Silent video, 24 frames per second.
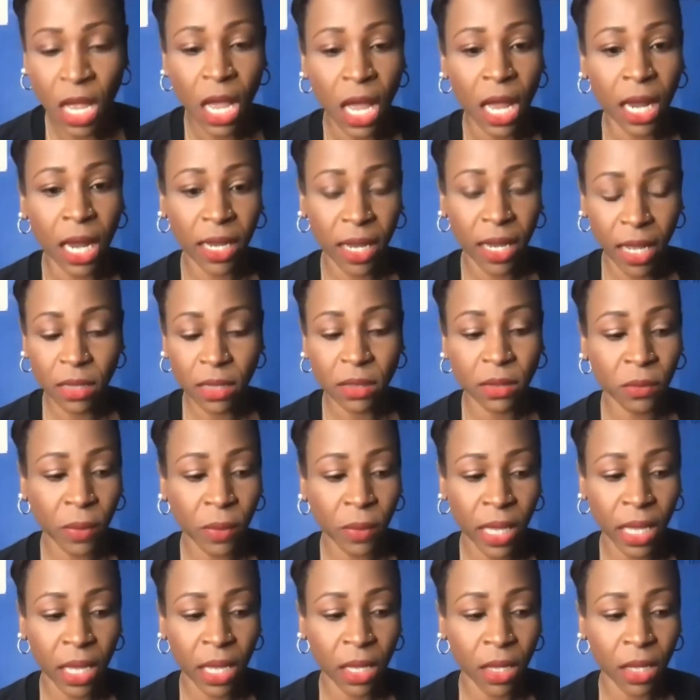I like the
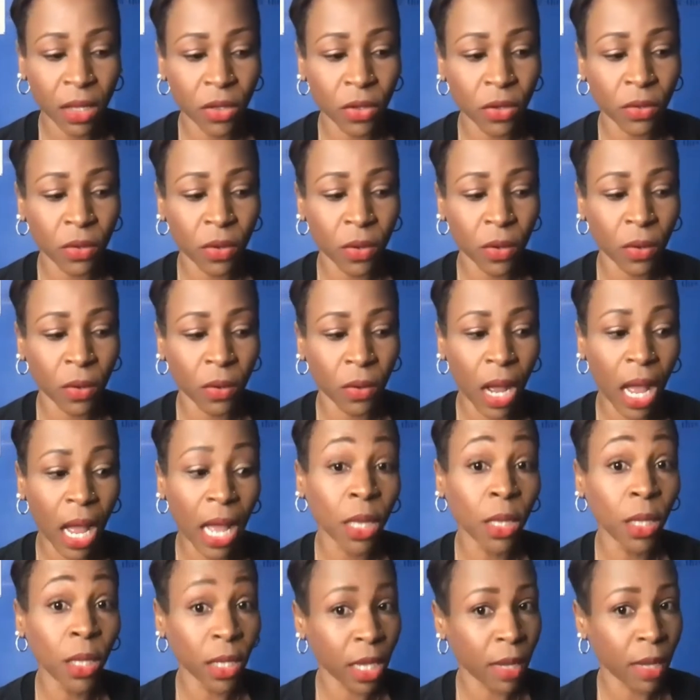way, I
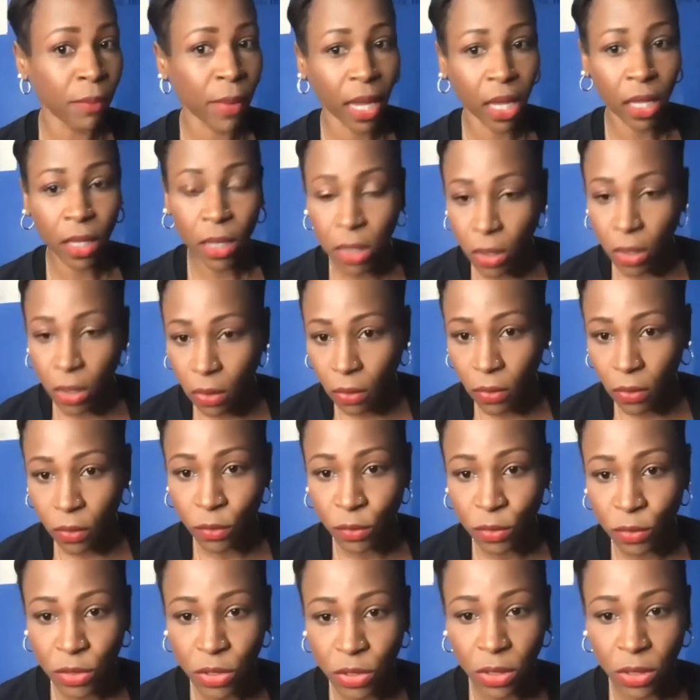look in my clothes.